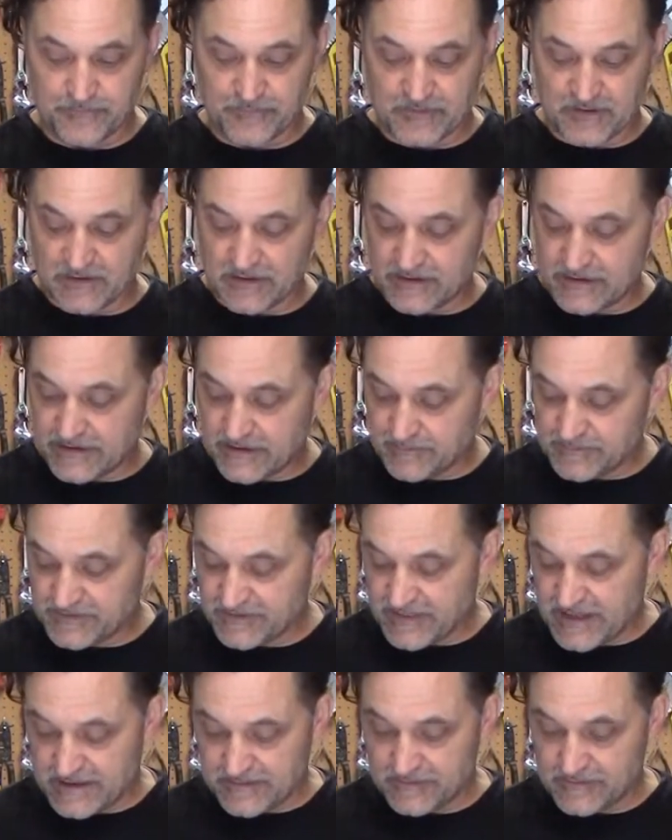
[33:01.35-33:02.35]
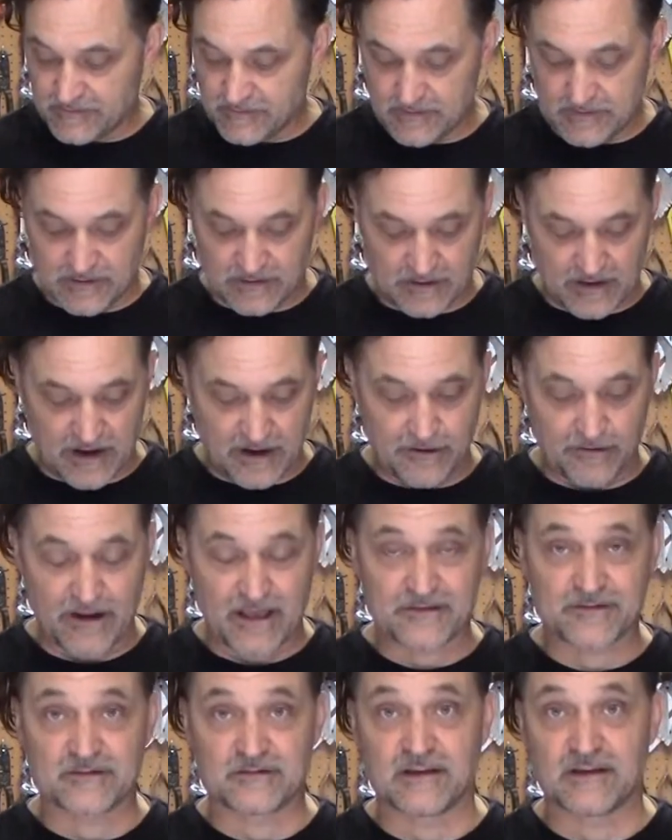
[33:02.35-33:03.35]
to get it up to that iron
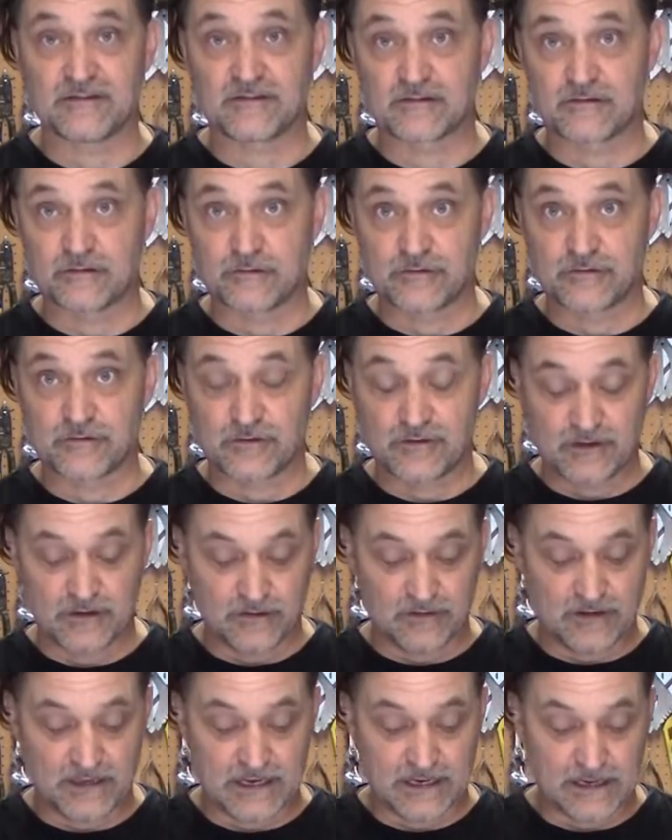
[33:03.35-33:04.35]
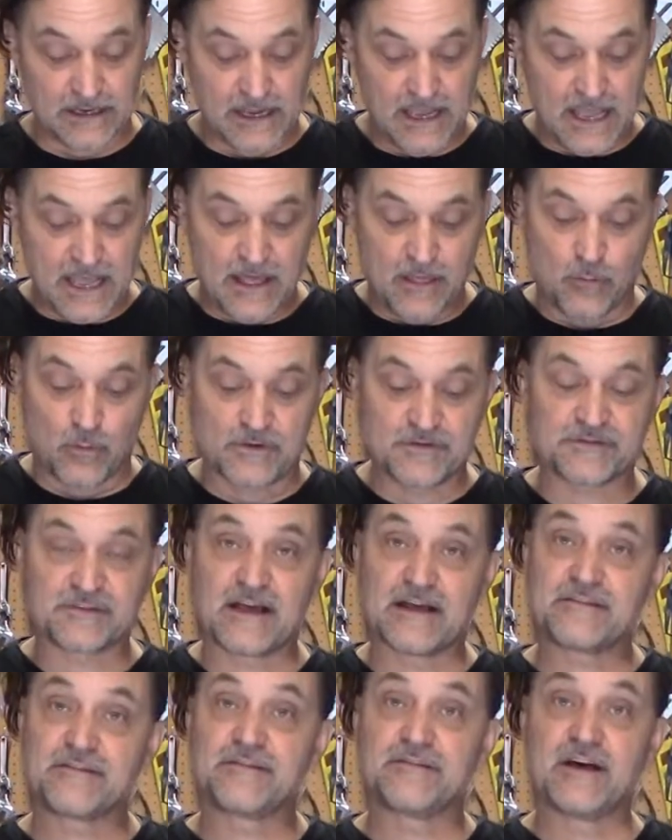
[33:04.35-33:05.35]
acetate solution that you need. Once
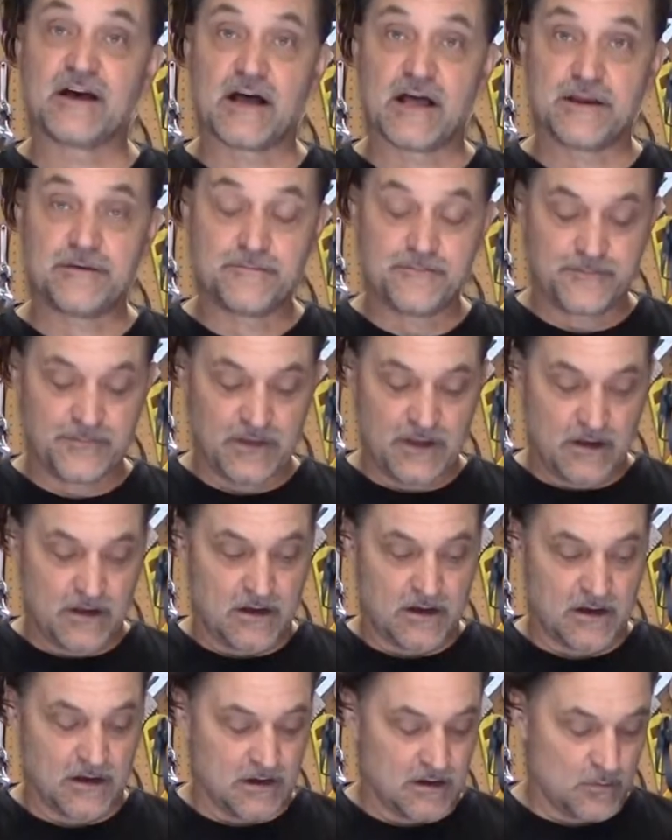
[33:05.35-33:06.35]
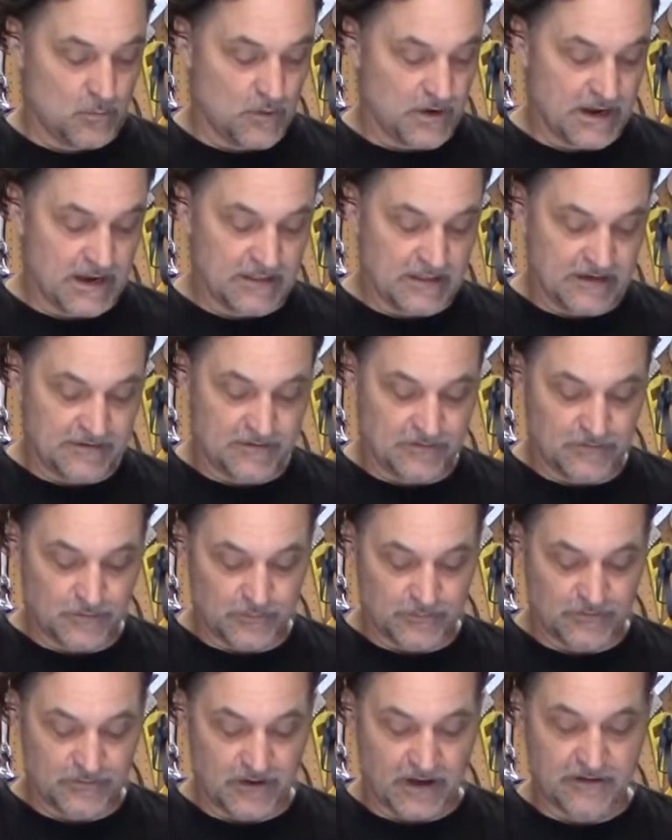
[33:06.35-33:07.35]
that's done, what I like to do
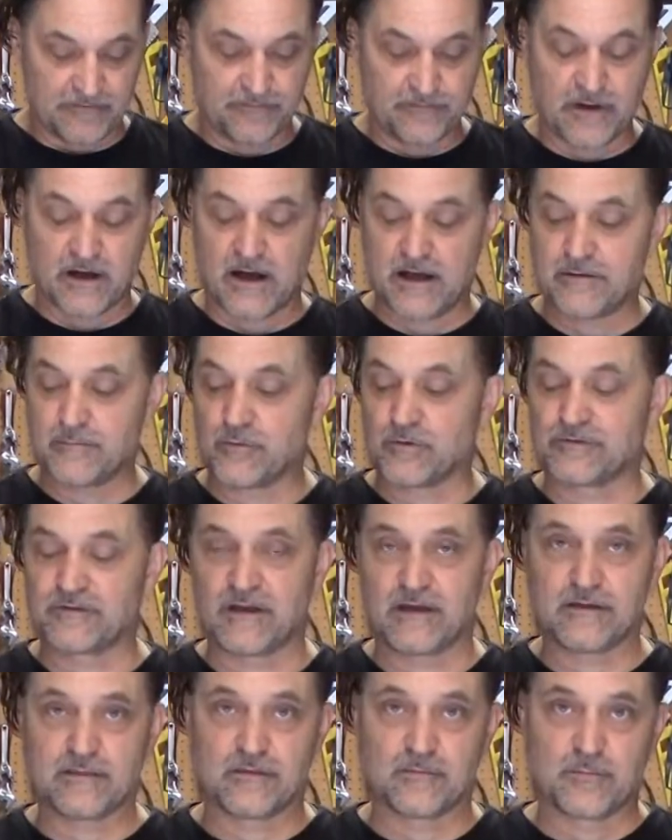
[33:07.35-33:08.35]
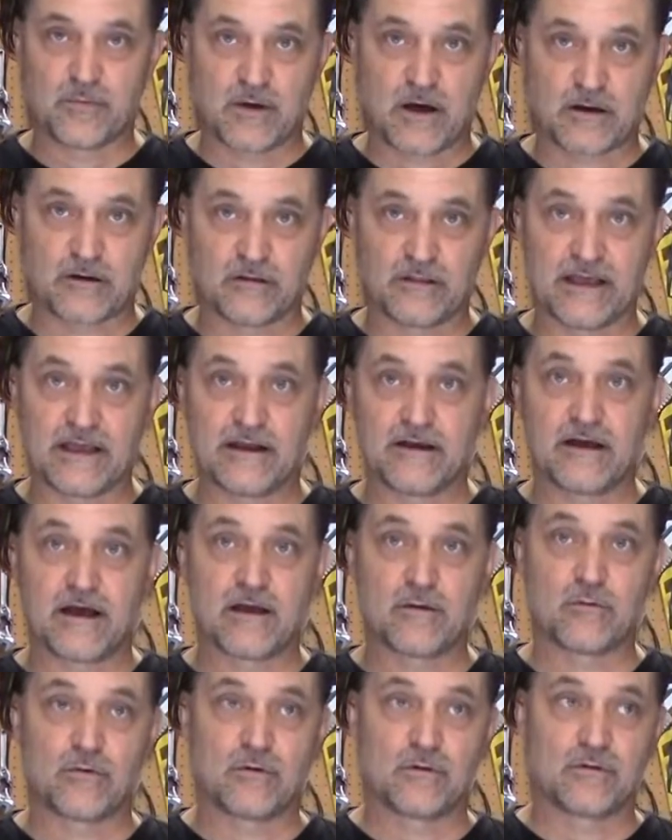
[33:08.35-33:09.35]
is I will take the bottle and
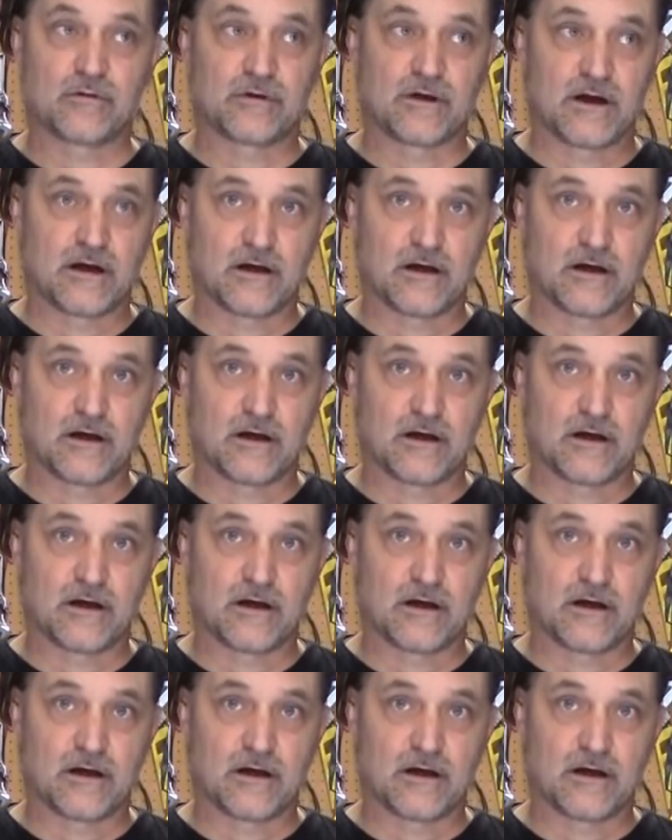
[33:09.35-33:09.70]
I will